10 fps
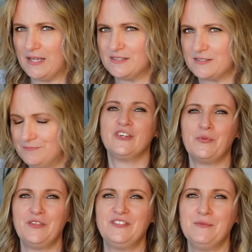recommend. So
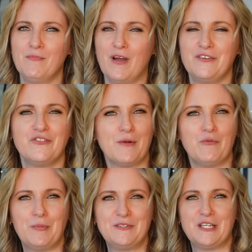with this in mind for my
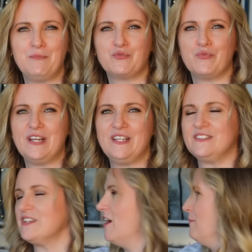Ripper Seams
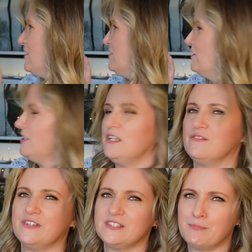ratings, I'm actually going to
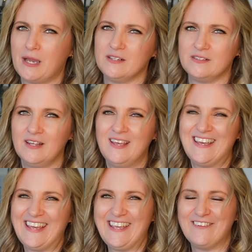give this pattern
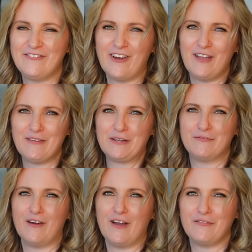a 5 out of
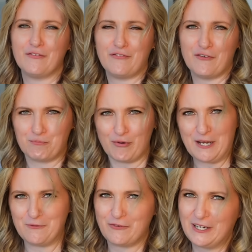5 for
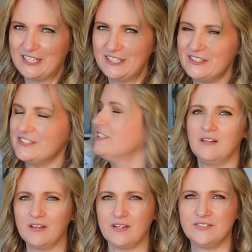brain friendliness.
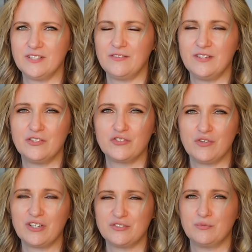Like I said, the
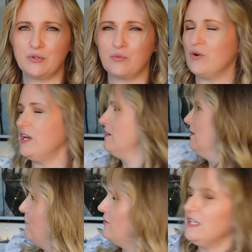instructions were great.
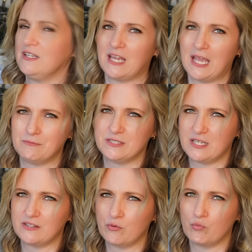Everything came
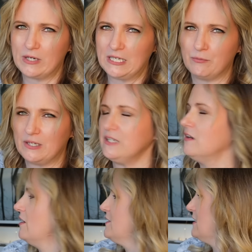together really, really
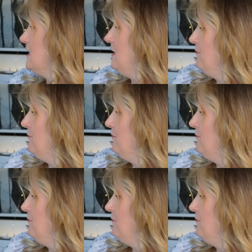nicely.